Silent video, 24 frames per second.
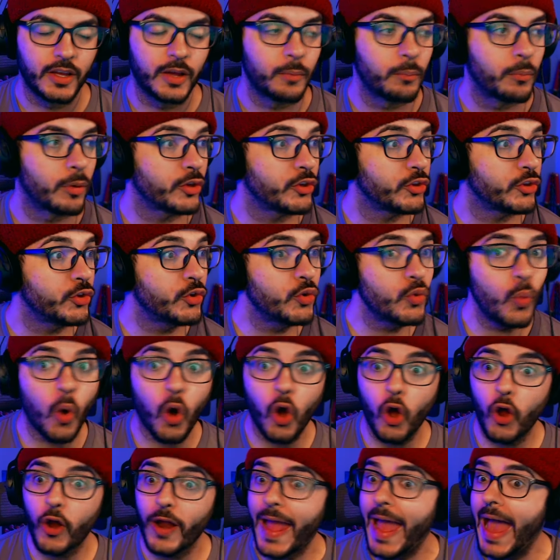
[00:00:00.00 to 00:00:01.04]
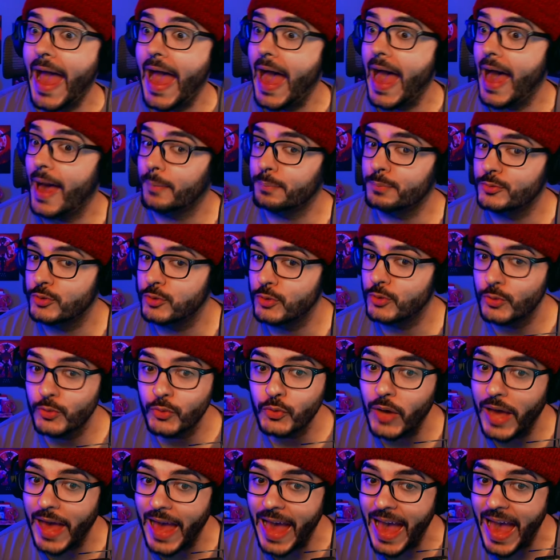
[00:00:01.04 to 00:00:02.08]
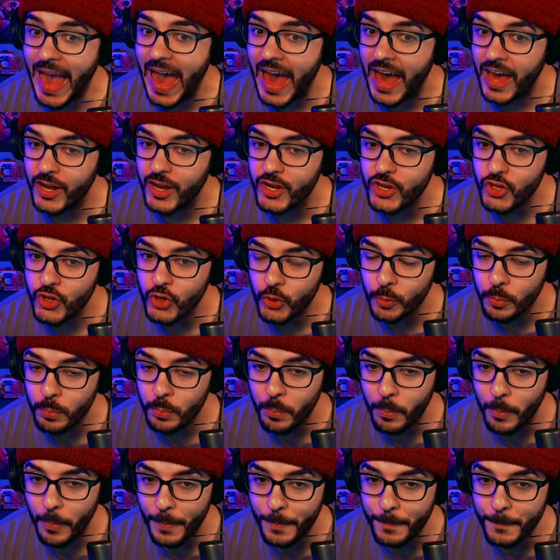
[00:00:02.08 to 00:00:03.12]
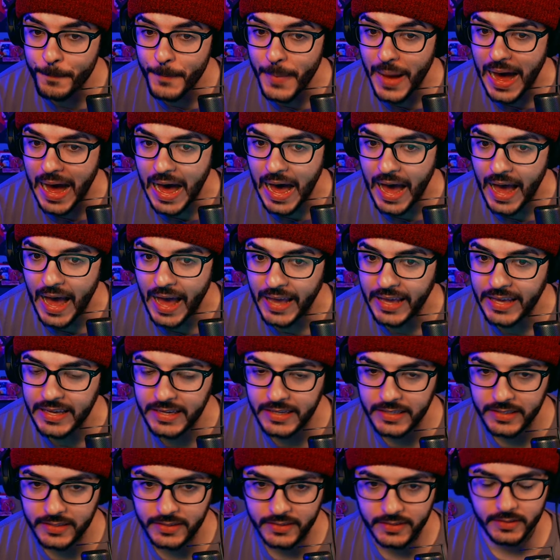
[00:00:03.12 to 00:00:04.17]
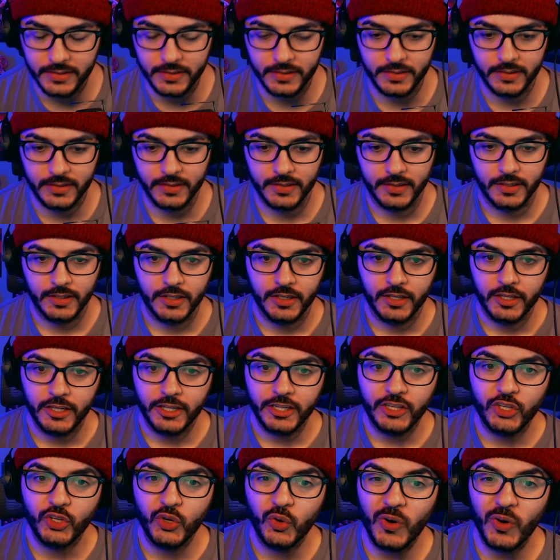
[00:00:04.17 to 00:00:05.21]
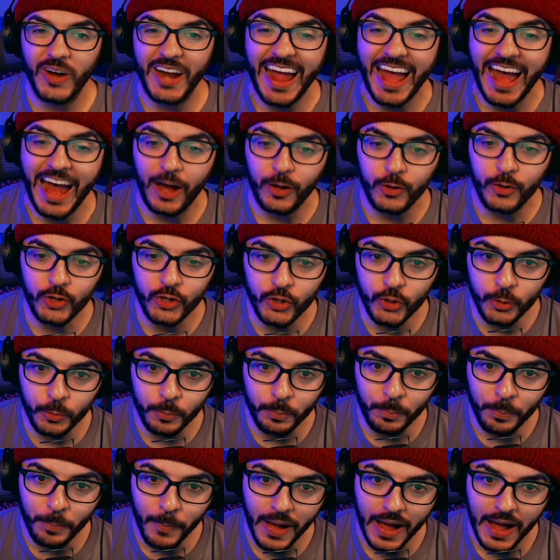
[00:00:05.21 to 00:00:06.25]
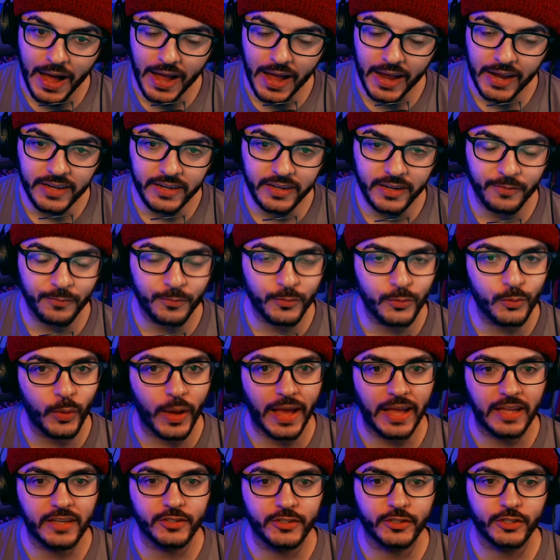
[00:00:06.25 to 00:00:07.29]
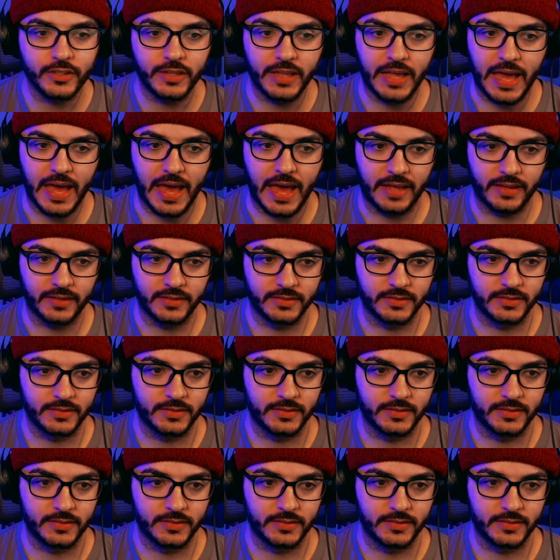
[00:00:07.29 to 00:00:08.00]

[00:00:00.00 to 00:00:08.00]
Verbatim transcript: But you are absolute out of your mind. You are out of your mind if you enter that.